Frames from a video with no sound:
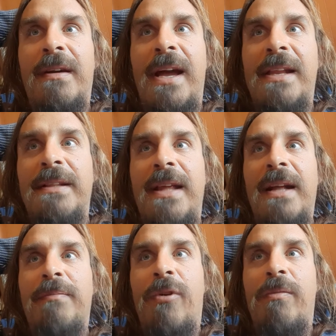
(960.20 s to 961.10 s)
And in
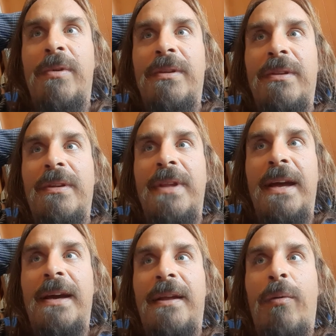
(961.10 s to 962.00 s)
that moment, they
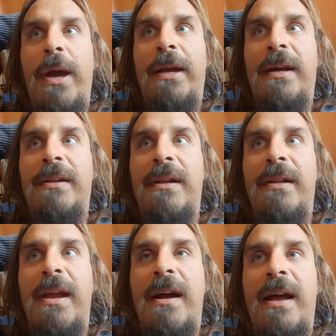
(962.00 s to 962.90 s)
get awakened
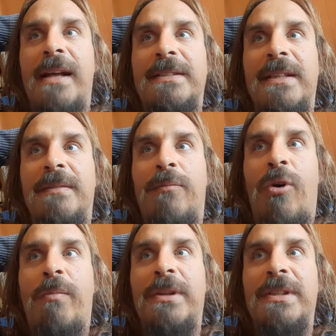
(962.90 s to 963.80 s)
and realize that
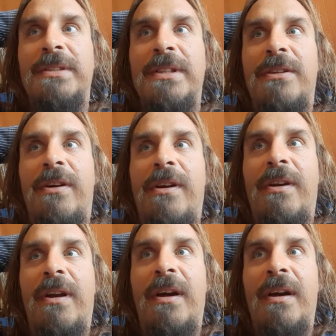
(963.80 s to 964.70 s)
moment is
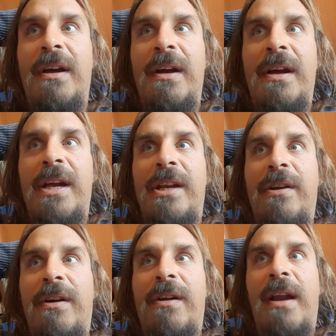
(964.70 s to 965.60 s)
eternal,
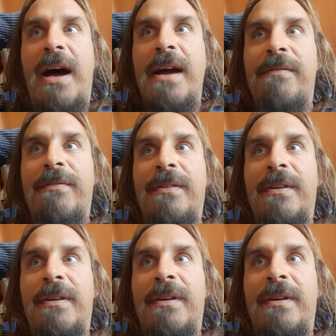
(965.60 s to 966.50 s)
eternal life.
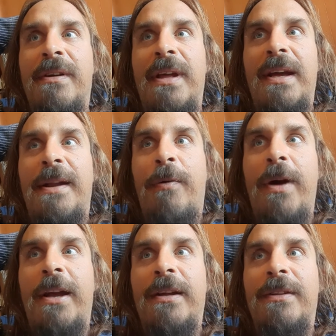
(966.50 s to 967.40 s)
They get
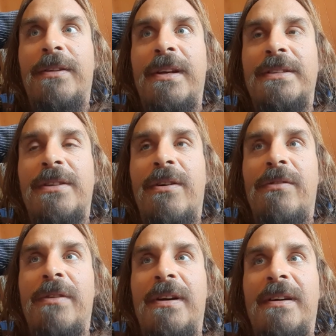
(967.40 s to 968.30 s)
awakened to their soul.